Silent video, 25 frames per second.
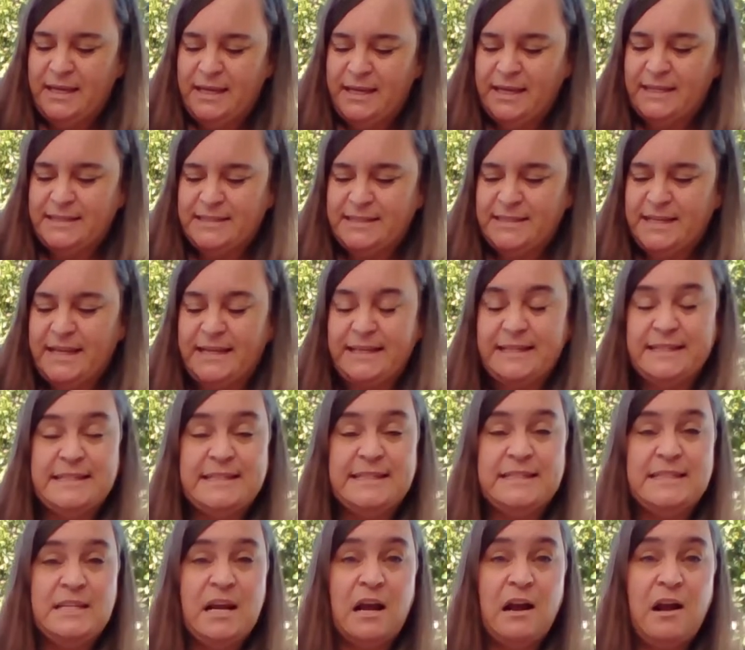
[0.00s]
It's getting
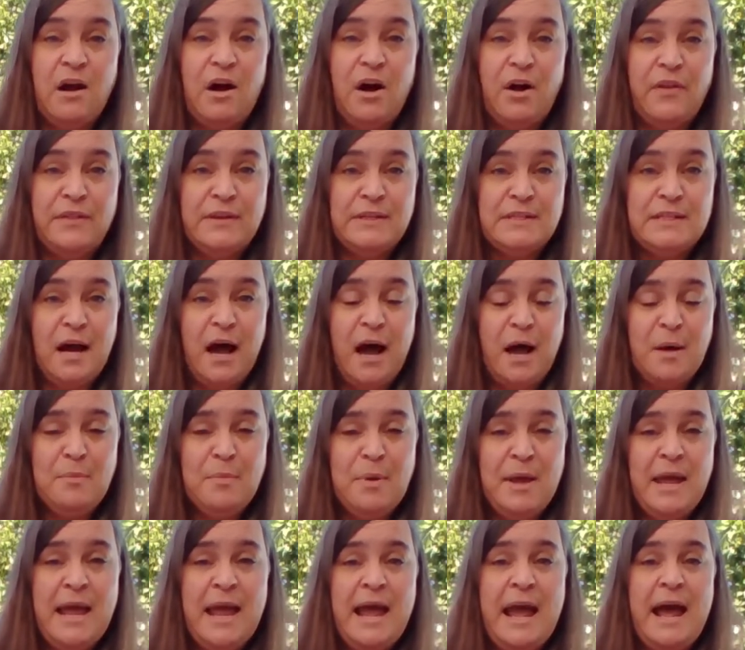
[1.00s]
stuck on the top,
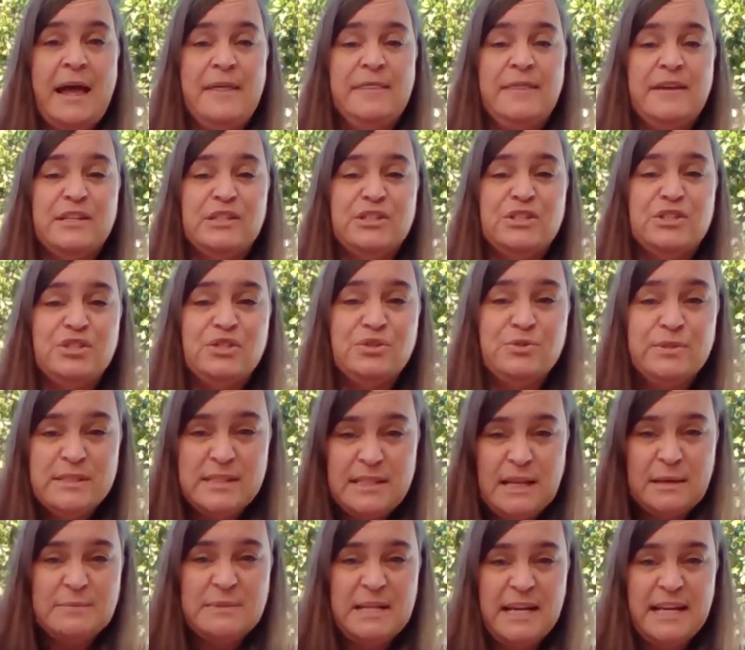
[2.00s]
and then as soon as
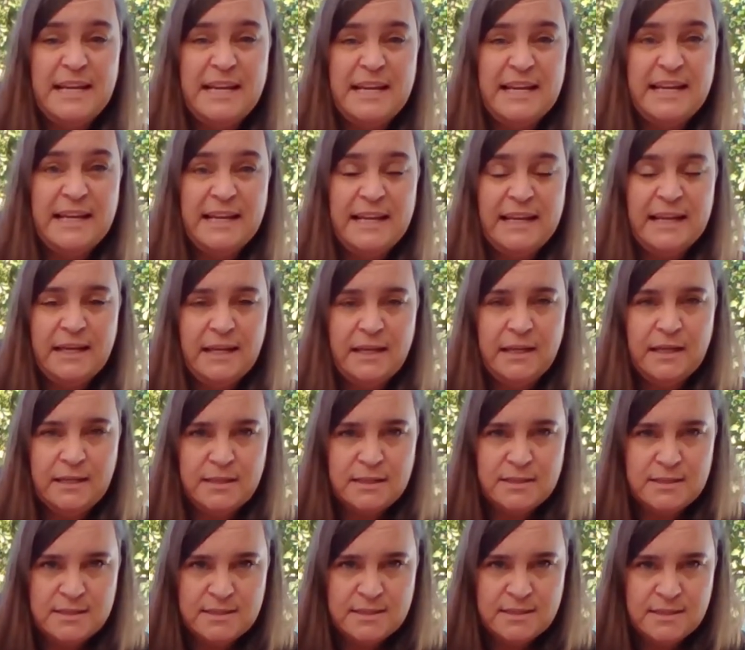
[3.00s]
I'm done hitting it,
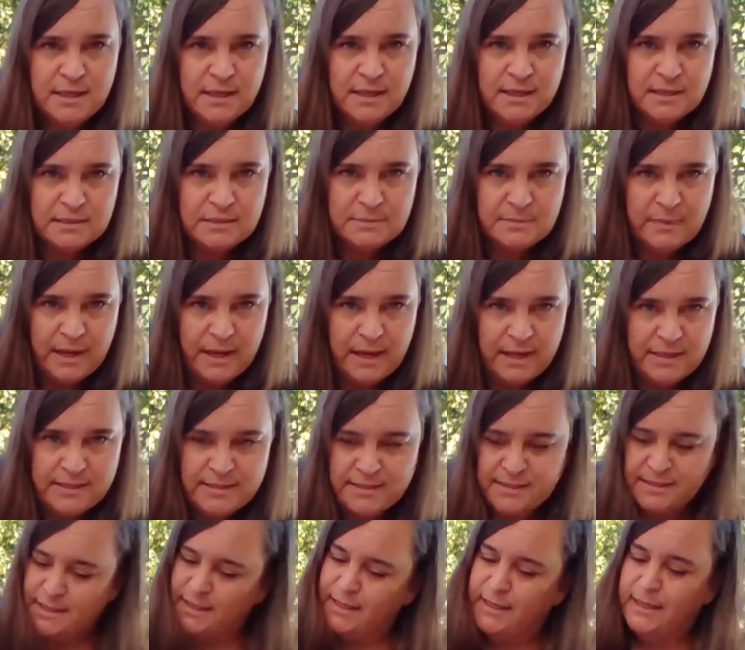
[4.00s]
it sinks, my hand is
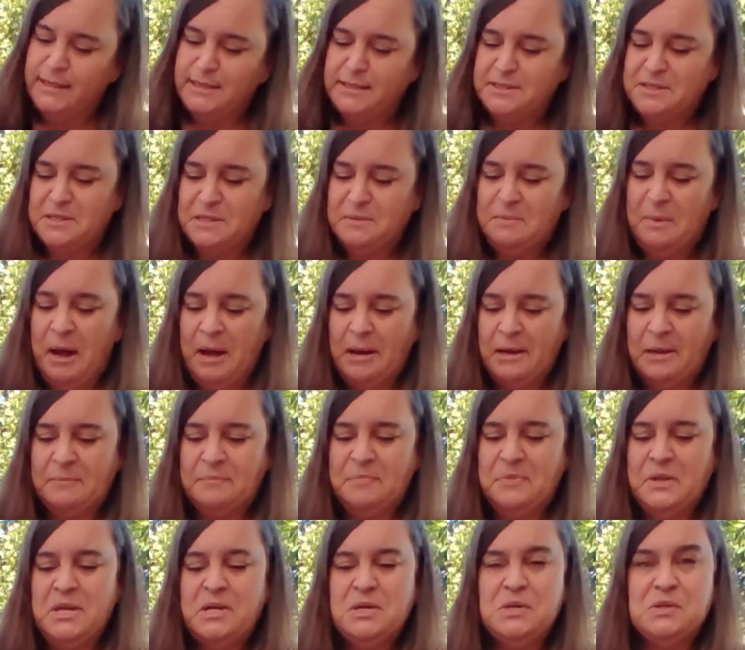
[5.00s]
sinking to the bottom.
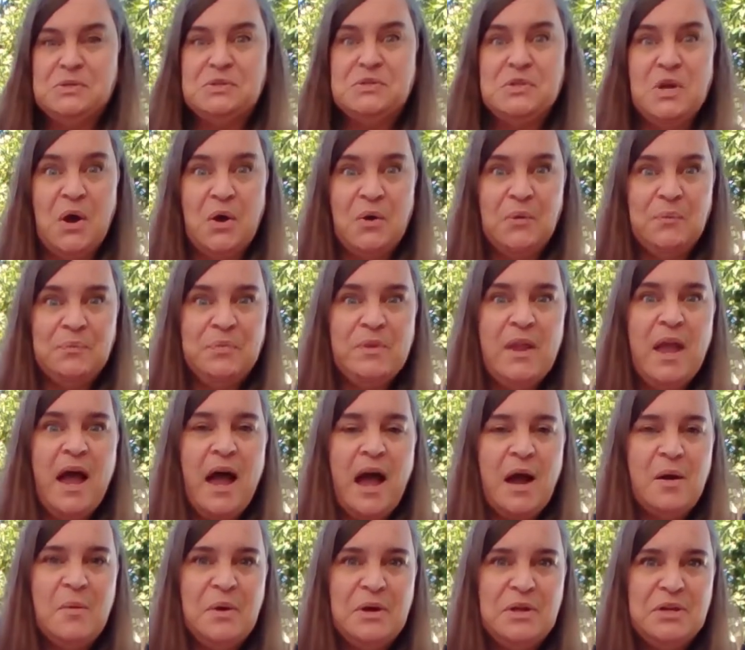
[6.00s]
So
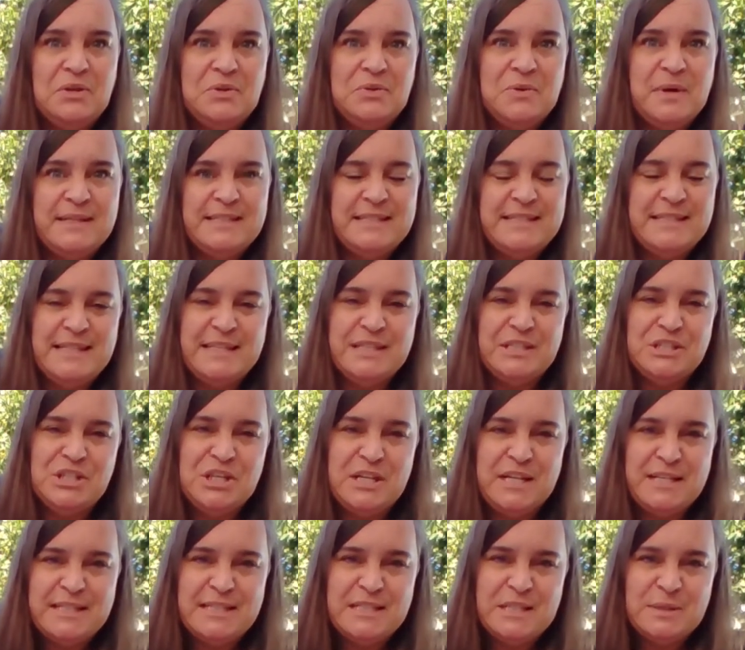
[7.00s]
I want you guys to get a
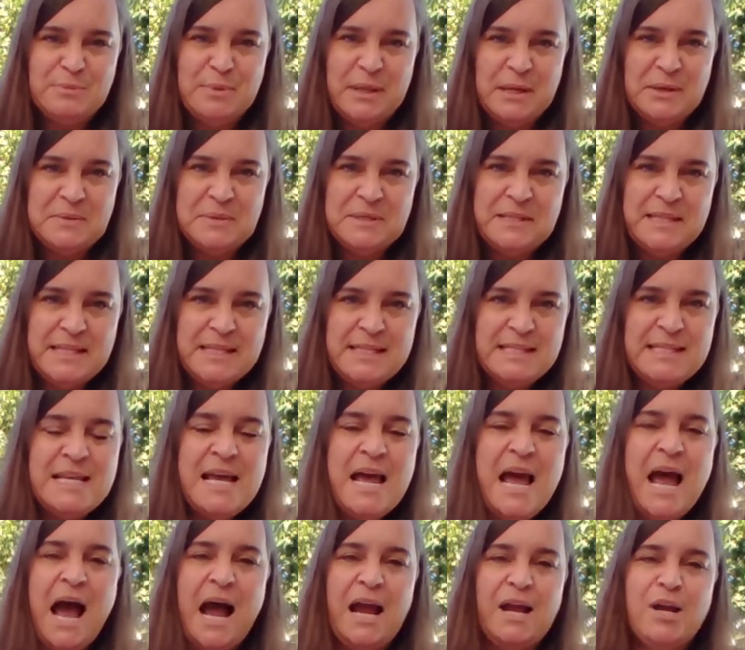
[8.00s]
chance to play with this.
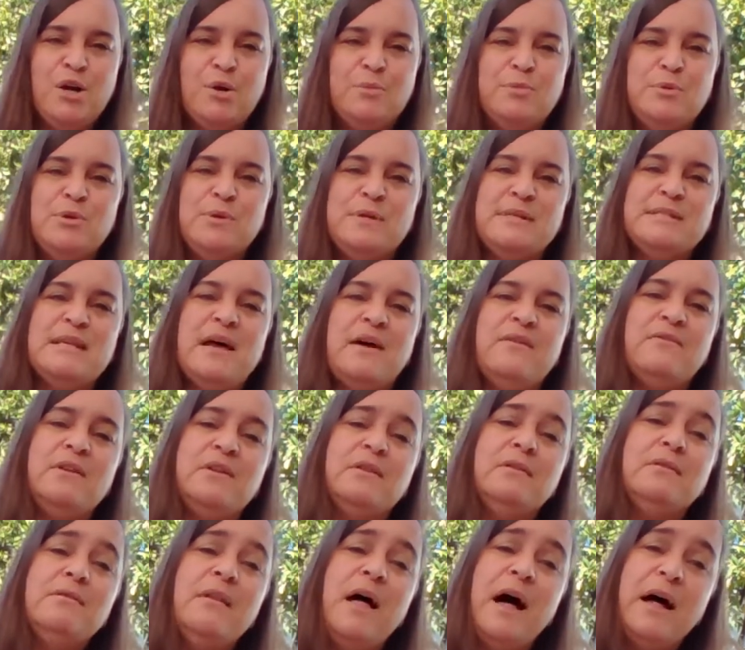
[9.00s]
I hope you guys have a
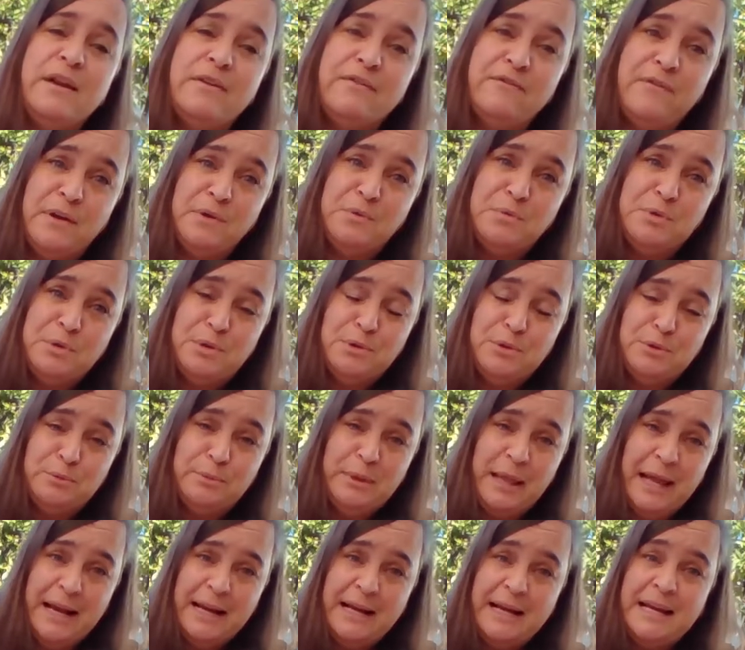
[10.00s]
lot of fun with
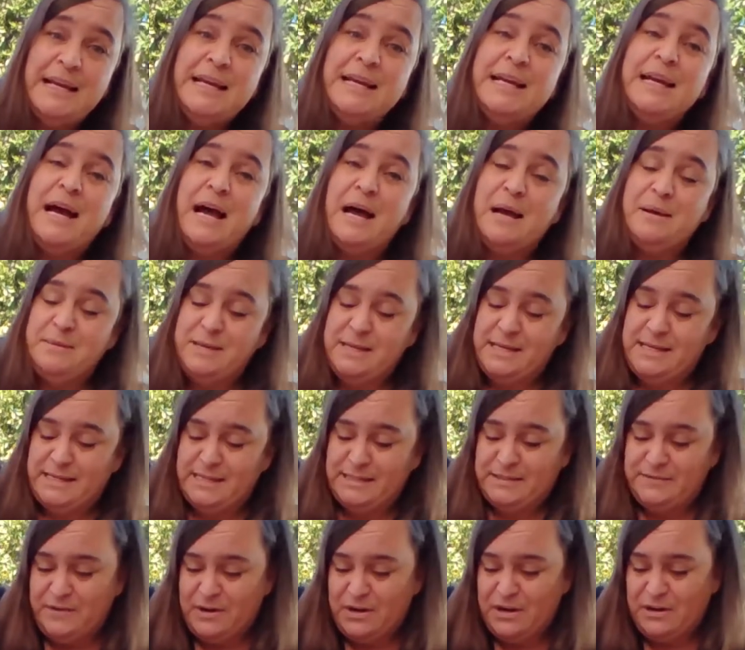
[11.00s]
Oobleck. It
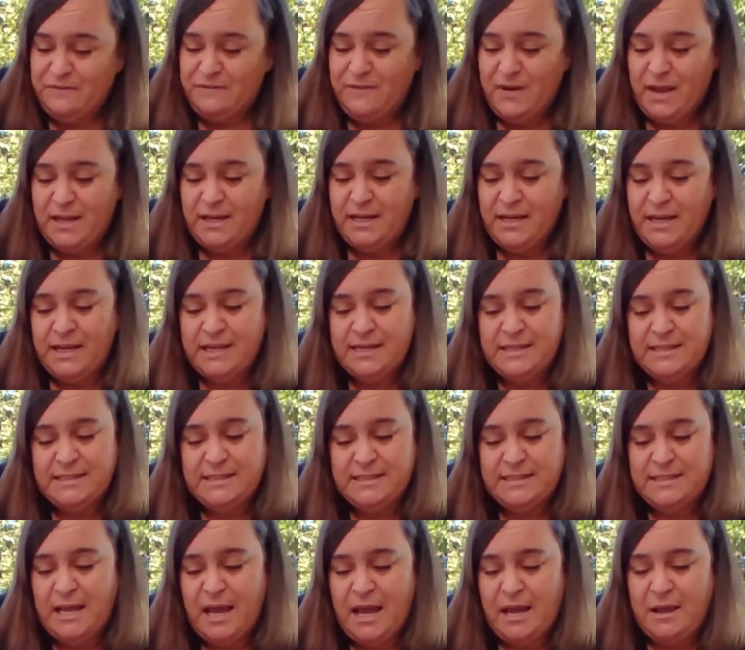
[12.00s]
is very fun. It
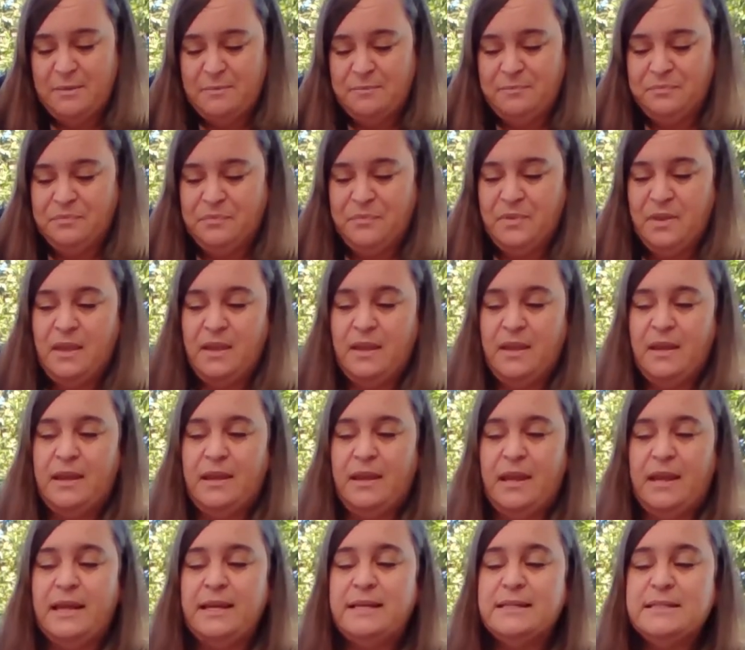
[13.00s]

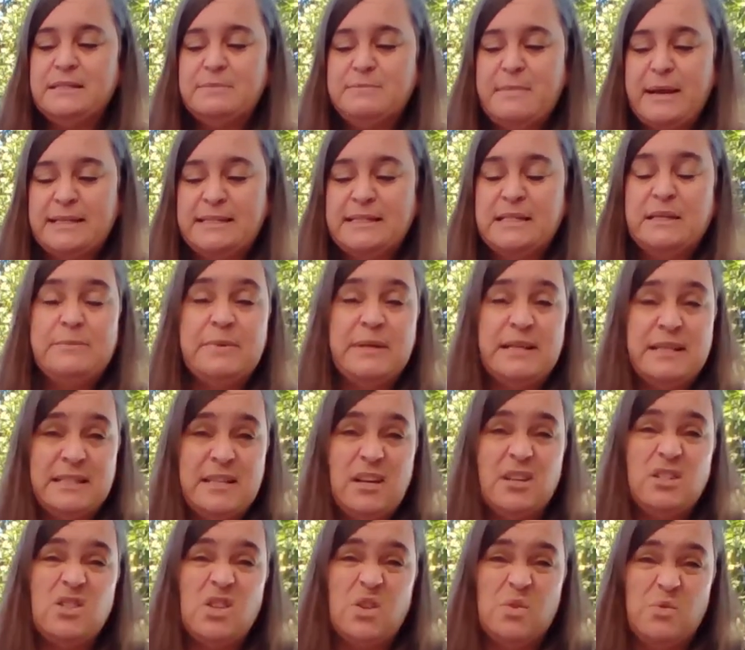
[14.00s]
is messy, but it's
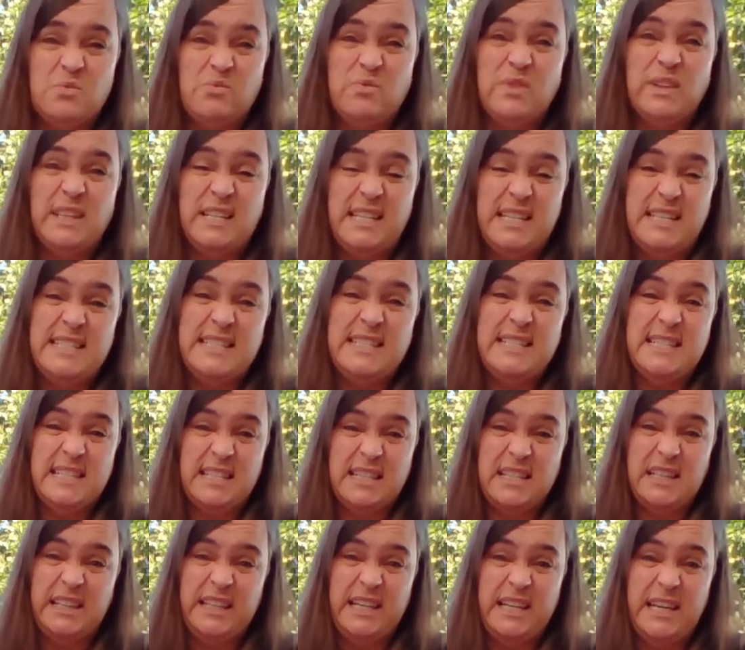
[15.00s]
also really easy to
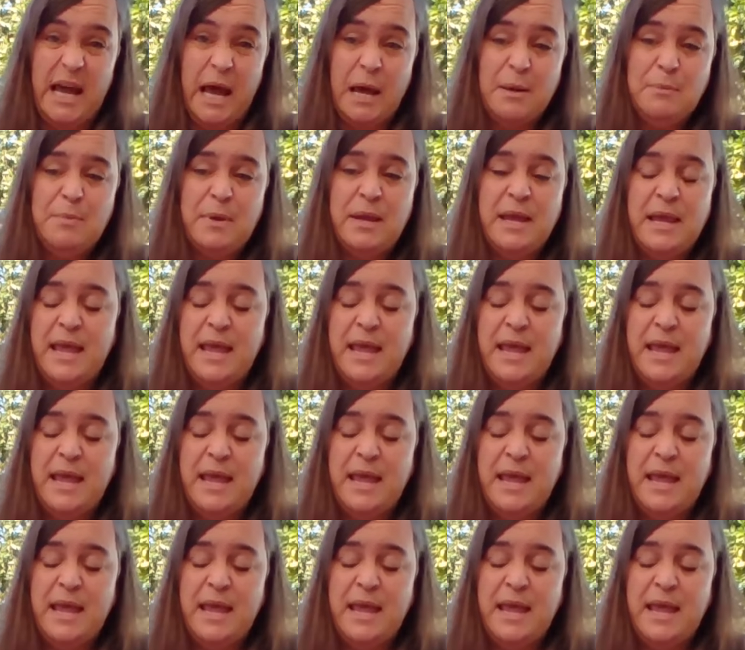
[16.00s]
clean up.